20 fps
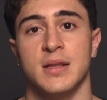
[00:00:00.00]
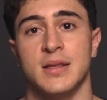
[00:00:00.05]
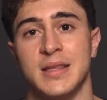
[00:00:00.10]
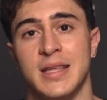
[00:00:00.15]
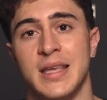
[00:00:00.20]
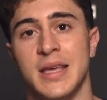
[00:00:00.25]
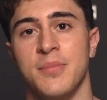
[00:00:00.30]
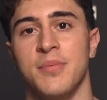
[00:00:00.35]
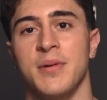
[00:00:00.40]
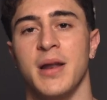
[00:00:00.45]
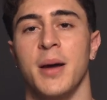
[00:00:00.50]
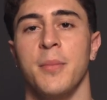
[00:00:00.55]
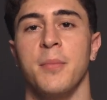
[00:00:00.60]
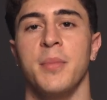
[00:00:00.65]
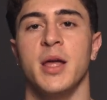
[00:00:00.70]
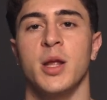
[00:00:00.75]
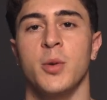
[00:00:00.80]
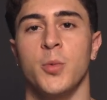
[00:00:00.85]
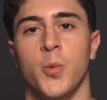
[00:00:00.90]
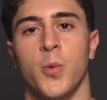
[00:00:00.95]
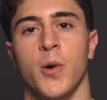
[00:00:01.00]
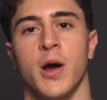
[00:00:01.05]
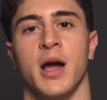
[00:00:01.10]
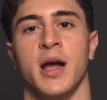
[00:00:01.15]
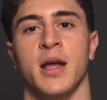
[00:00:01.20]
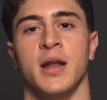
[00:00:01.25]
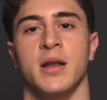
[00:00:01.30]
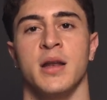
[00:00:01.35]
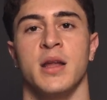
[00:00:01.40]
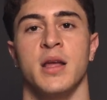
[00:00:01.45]
Tip number
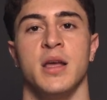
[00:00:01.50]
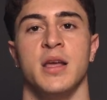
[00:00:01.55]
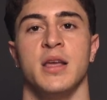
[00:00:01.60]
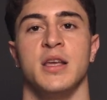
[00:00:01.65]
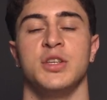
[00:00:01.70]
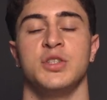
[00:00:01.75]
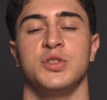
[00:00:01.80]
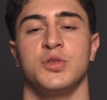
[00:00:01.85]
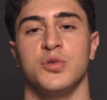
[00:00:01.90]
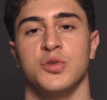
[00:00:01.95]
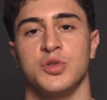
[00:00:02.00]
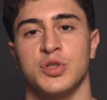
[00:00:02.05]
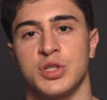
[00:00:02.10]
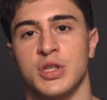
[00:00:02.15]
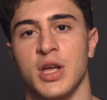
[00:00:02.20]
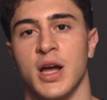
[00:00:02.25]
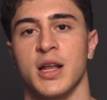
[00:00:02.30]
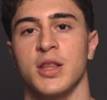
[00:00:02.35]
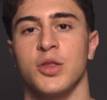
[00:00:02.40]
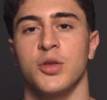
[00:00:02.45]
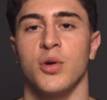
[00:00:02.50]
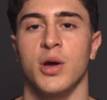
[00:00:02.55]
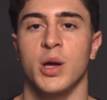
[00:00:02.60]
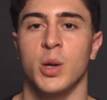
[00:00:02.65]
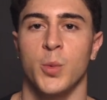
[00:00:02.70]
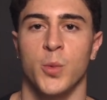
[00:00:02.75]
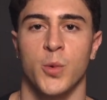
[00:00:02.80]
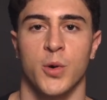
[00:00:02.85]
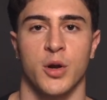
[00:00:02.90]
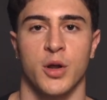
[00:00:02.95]
one is to start your
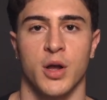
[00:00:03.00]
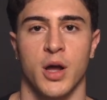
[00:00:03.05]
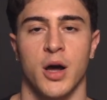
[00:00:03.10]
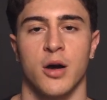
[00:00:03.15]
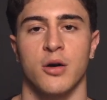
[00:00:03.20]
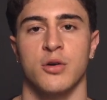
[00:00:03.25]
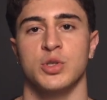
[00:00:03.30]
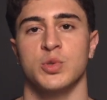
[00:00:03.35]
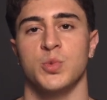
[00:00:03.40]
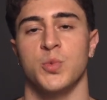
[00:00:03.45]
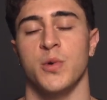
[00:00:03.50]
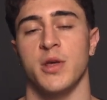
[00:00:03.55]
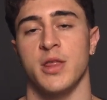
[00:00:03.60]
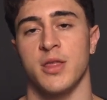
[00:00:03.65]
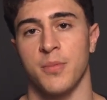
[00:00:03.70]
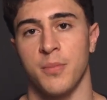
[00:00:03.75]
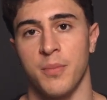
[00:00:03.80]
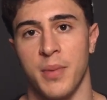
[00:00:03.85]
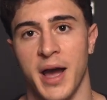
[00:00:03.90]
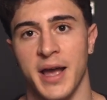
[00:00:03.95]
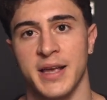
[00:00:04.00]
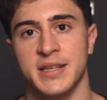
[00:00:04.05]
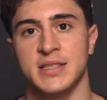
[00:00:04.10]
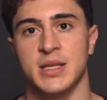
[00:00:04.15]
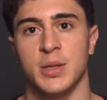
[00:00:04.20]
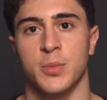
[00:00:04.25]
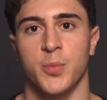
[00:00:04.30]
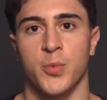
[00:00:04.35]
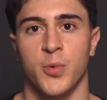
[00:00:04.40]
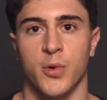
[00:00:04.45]
workouts with
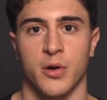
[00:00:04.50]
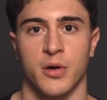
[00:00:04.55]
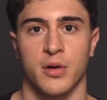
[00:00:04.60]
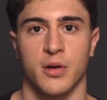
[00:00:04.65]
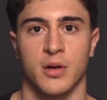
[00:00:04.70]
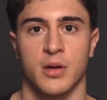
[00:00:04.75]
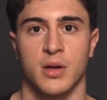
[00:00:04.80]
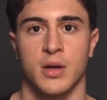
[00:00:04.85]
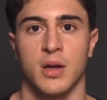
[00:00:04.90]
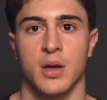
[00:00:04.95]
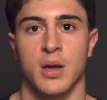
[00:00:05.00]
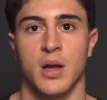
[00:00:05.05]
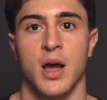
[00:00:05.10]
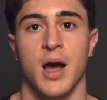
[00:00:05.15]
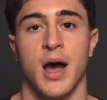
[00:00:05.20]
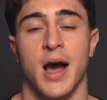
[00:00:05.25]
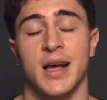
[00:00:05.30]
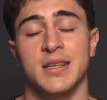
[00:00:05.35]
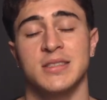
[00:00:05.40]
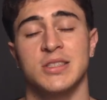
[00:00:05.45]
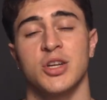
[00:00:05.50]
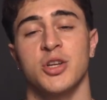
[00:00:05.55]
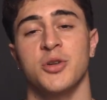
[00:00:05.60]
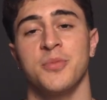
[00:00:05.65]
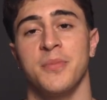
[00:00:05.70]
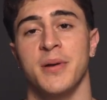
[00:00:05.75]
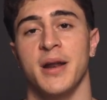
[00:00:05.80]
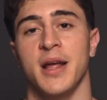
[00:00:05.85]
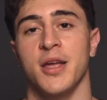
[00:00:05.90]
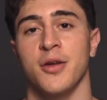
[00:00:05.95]
bicep work. As our
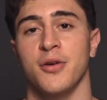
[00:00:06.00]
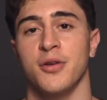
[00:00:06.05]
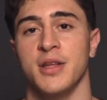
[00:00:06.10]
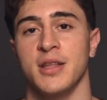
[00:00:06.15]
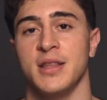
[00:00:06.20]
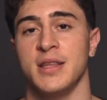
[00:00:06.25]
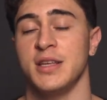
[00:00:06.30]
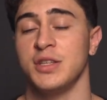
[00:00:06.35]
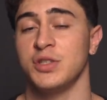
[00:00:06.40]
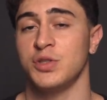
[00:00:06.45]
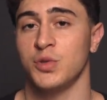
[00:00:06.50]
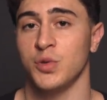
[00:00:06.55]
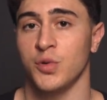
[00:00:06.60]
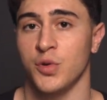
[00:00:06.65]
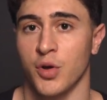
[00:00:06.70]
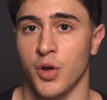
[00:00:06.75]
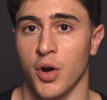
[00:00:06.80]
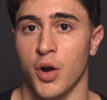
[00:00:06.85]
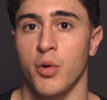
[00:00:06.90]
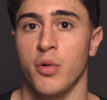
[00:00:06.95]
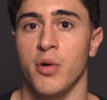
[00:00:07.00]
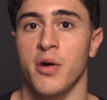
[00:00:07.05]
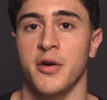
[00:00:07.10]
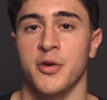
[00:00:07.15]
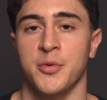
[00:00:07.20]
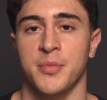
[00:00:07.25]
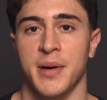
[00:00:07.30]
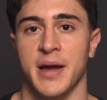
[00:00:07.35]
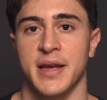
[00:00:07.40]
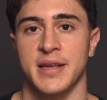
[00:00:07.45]
priority is to grow
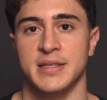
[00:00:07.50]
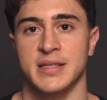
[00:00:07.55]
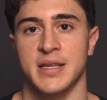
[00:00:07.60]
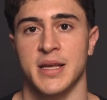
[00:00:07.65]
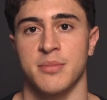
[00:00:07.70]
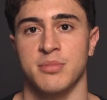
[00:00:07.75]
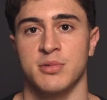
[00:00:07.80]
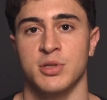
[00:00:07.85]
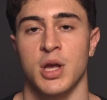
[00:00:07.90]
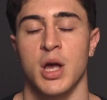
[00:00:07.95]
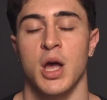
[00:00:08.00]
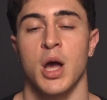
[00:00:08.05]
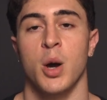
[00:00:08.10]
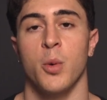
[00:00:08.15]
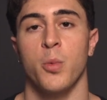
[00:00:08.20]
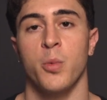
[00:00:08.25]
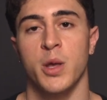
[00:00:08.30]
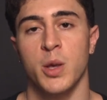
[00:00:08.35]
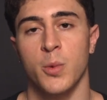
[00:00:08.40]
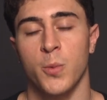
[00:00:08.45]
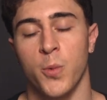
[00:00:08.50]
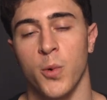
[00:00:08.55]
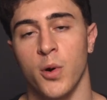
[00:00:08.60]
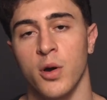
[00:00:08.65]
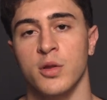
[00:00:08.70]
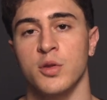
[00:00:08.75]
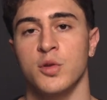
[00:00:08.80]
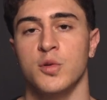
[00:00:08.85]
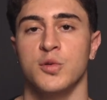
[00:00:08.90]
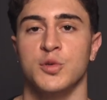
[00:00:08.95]
our biceps, we
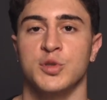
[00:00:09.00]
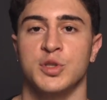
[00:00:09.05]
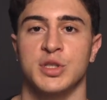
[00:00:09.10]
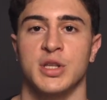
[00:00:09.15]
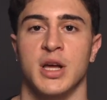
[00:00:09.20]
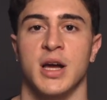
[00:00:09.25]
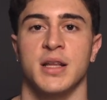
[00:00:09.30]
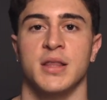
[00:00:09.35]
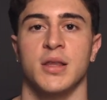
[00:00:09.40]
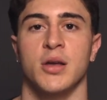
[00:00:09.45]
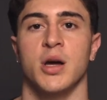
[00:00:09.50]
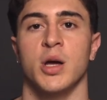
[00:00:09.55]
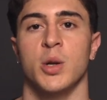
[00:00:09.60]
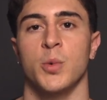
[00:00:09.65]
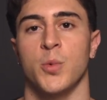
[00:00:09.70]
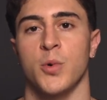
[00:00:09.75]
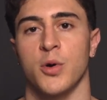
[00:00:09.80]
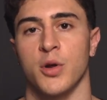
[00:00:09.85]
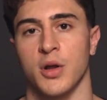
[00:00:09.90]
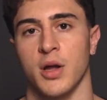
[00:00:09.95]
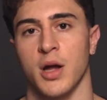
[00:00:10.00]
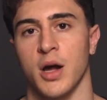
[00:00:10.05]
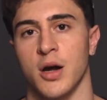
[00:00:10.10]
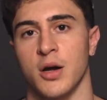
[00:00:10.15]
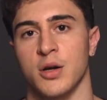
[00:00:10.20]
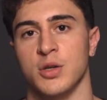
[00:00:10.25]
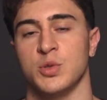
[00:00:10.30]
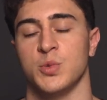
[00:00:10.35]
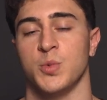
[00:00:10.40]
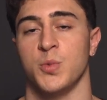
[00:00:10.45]
want to start our
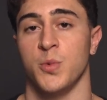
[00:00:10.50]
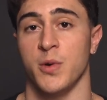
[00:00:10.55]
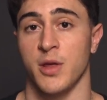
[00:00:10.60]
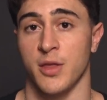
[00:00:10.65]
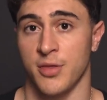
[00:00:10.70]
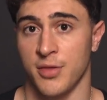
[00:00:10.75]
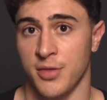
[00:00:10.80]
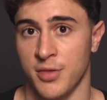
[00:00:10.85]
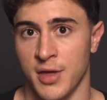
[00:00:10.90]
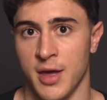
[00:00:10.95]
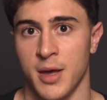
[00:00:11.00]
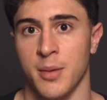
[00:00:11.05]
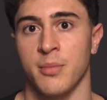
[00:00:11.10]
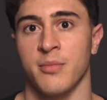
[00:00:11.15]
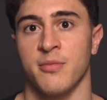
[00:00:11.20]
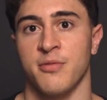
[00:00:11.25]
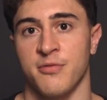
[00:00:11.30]
workouts with them